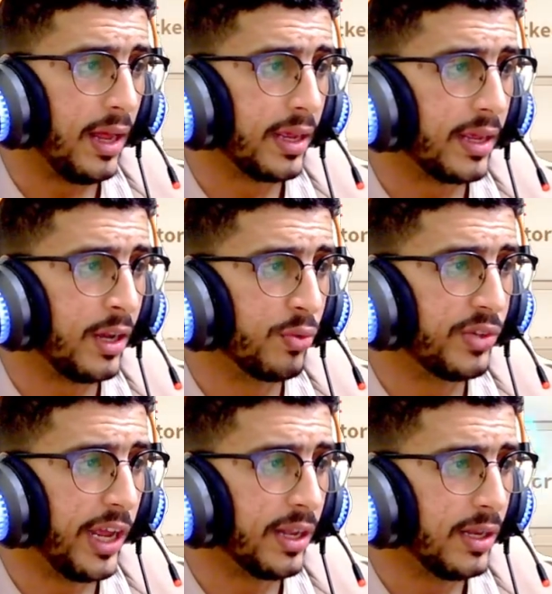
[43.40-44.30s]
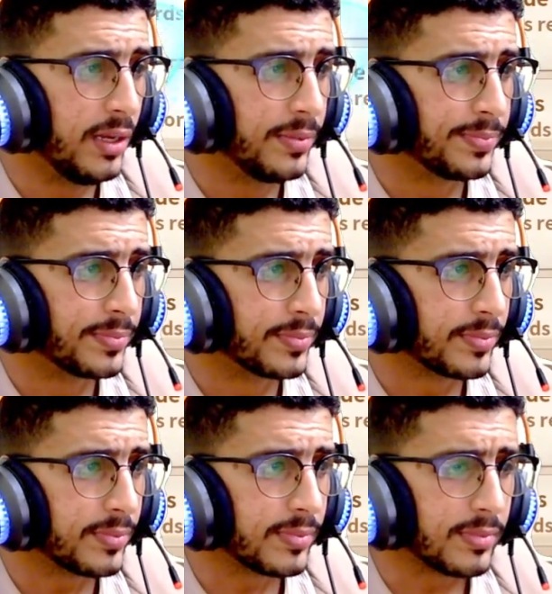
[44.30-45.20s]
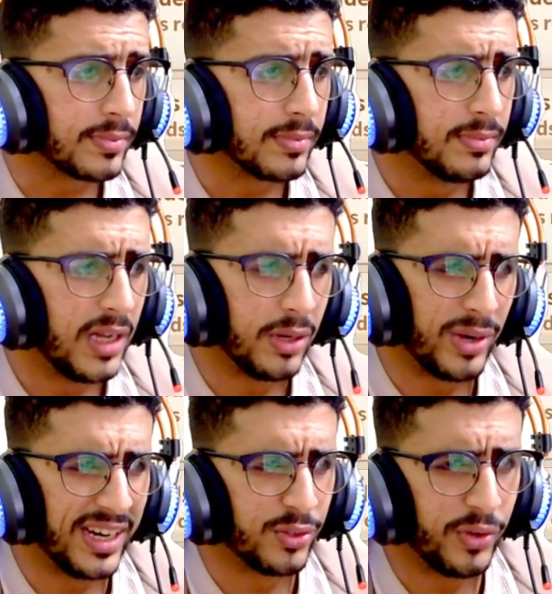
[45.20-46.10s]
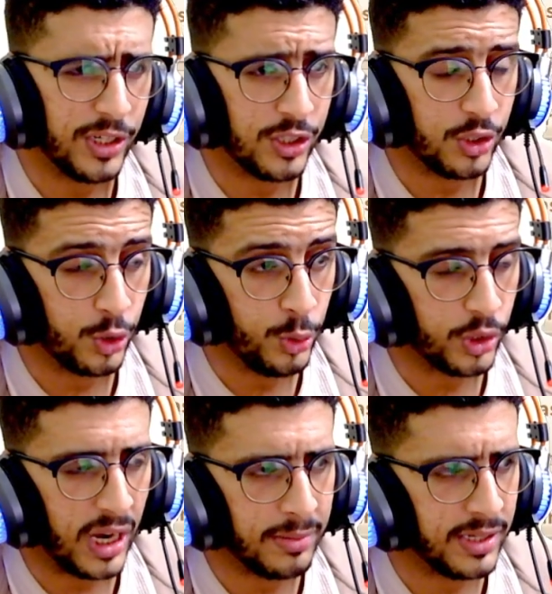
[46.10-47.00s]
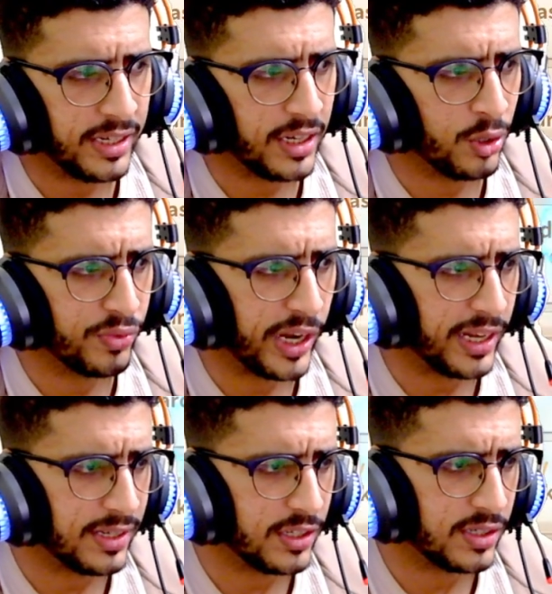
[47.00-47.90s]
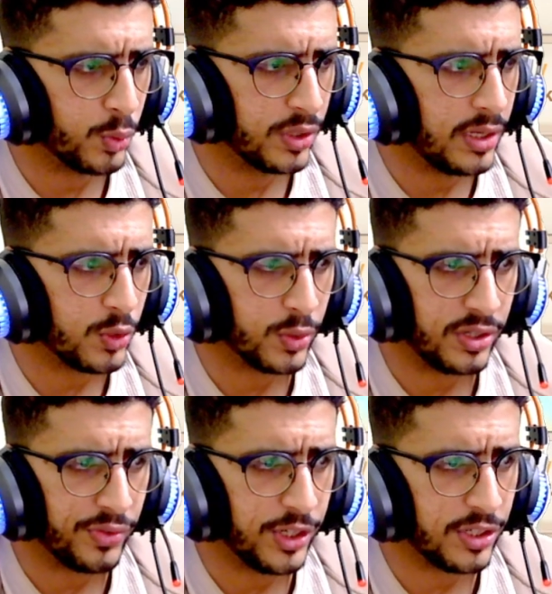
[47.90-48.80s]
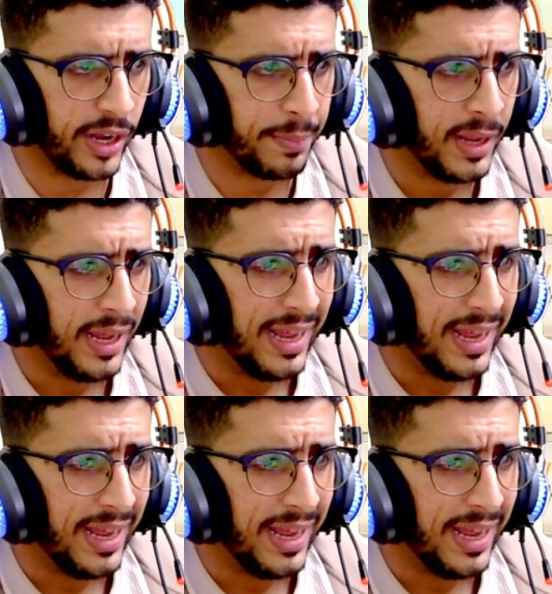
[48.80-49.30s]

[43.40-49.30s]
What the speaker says: King of the Hill. I ranked first 2 times in King of the Hill. This was the first time.